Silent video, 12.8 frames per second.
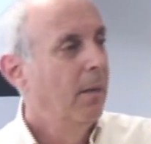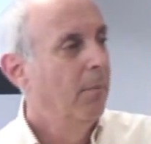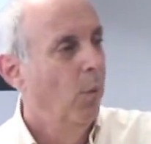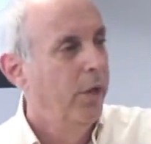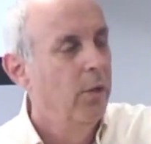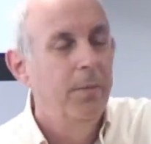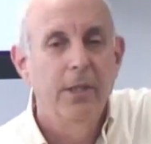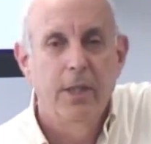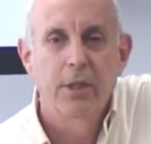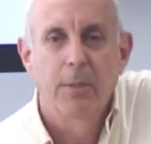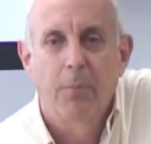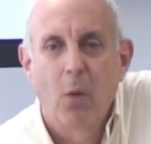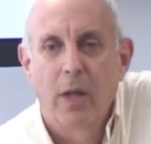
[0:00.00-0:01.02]
Will you be
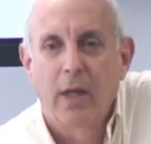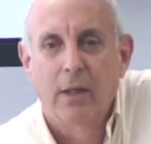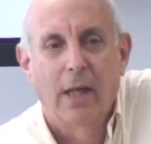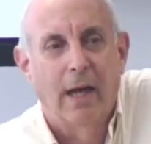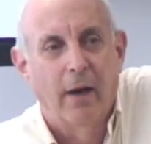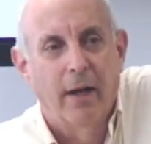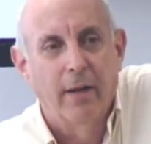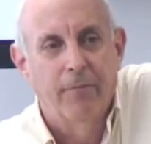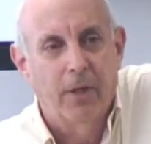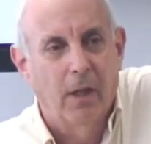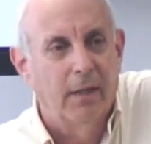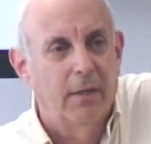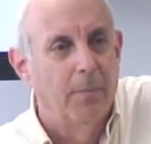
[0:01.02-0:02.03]
disappointed, Larry, if
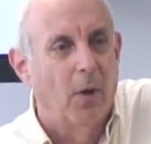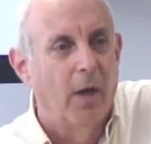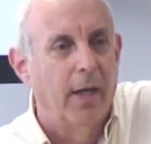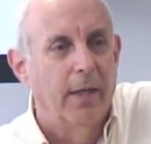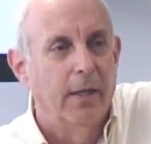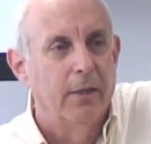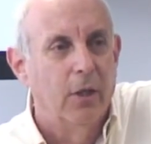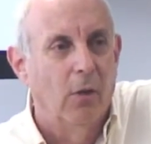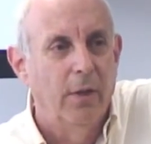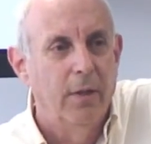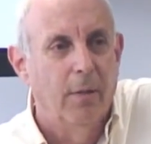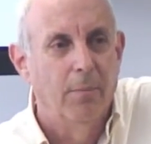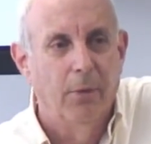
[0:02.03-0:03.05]
collective bargaining is only
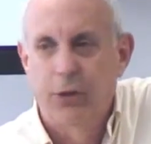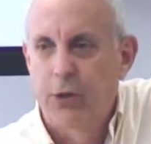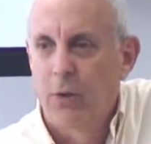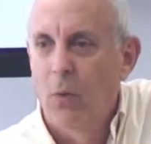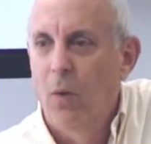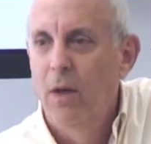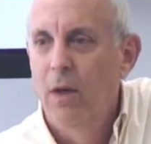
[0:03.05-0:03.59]
number 2